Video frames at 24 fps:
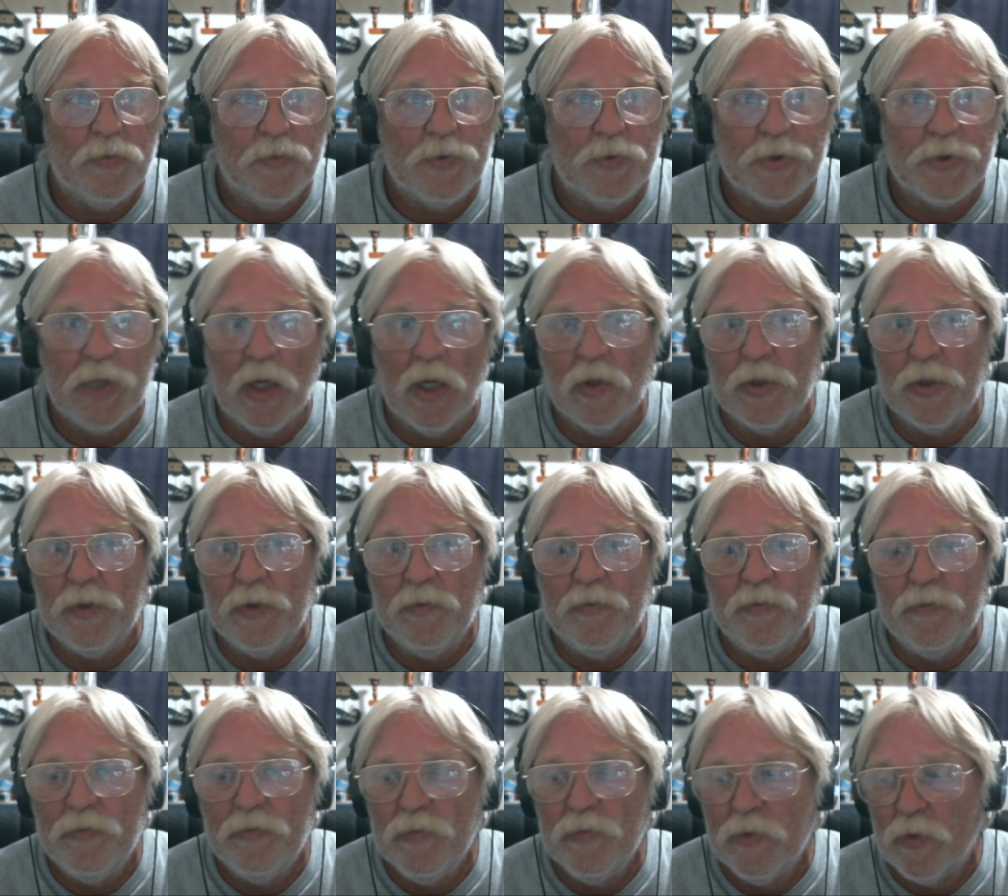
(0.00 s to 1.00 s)
solid
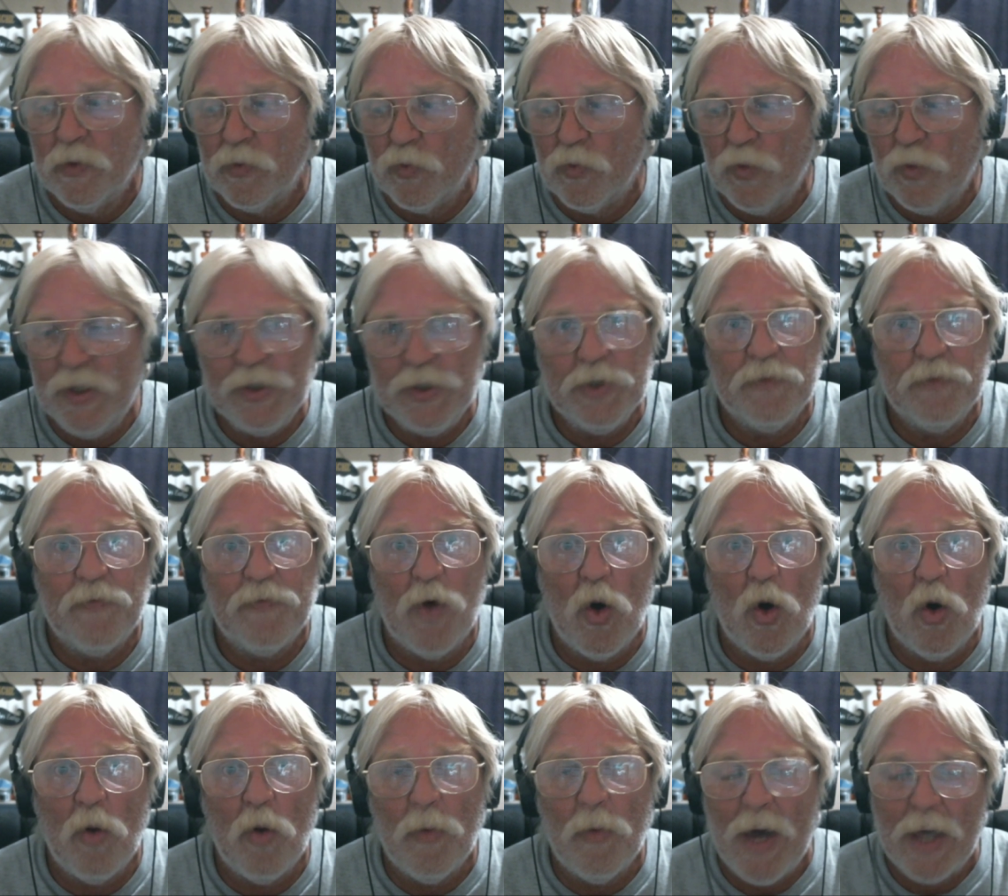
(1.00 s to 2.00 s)
rigid
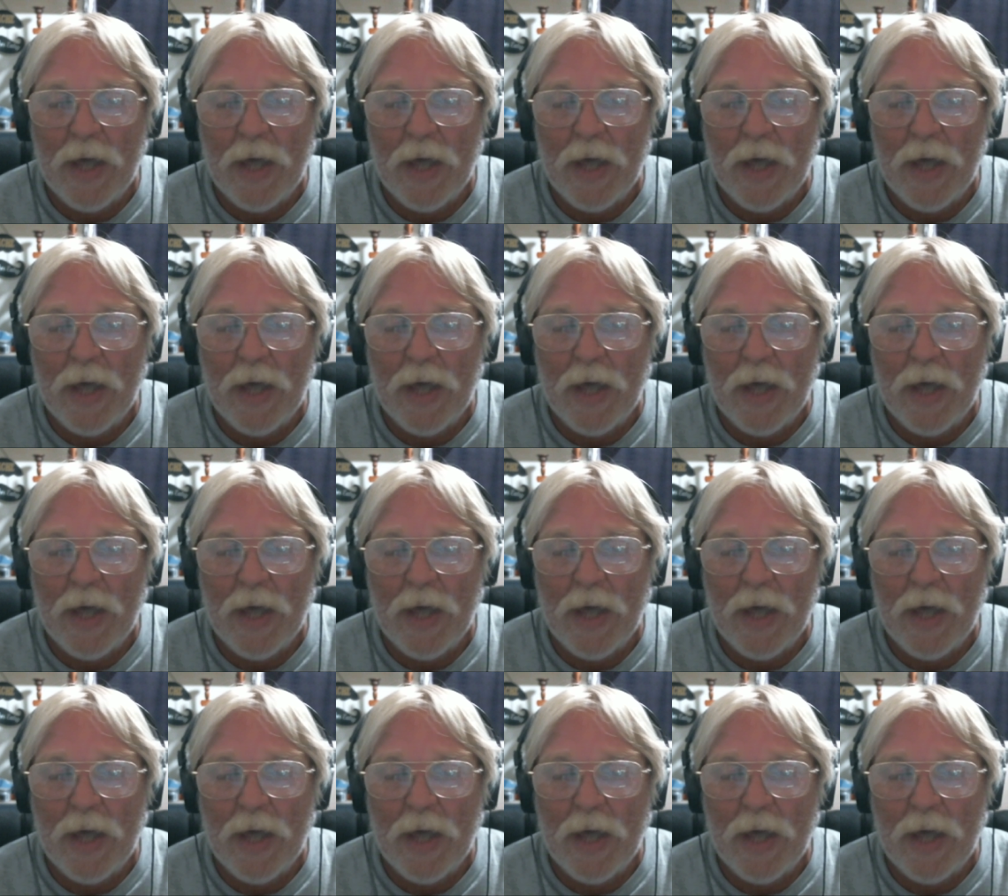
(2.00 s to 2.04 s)
foam.